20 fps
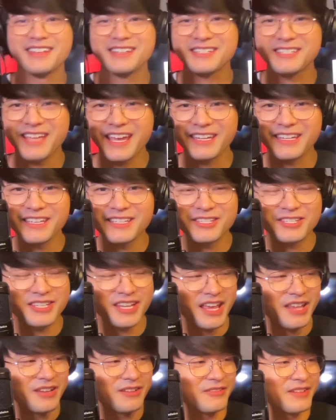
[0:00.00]
second
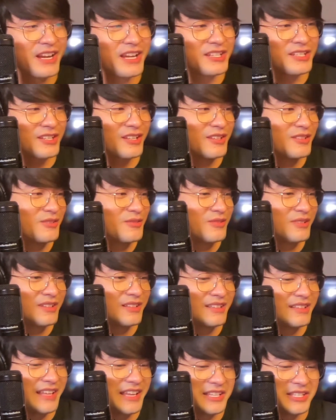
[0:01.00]
generation Google
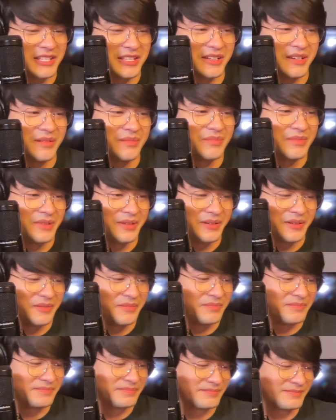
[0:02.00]
Nest Hub.
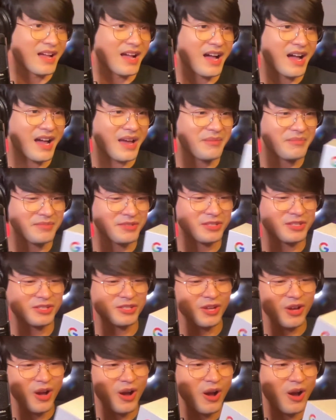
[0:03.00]
I'm
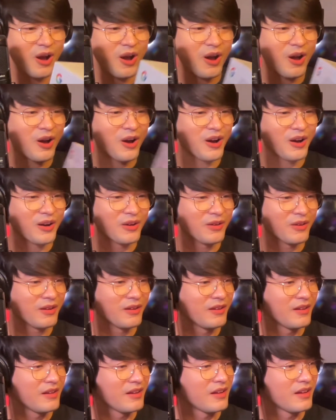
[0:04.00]
so
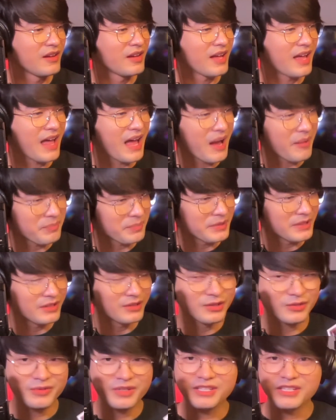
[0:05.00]
happy to
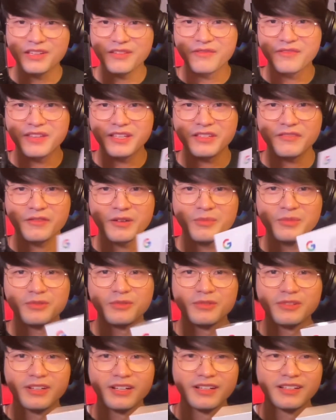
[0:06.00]
receive this from
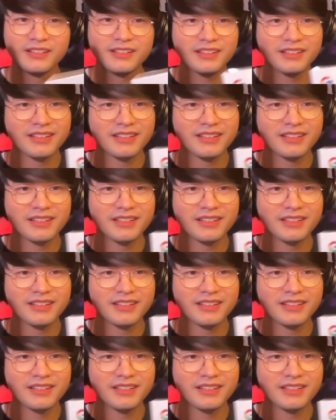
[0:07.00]
Google.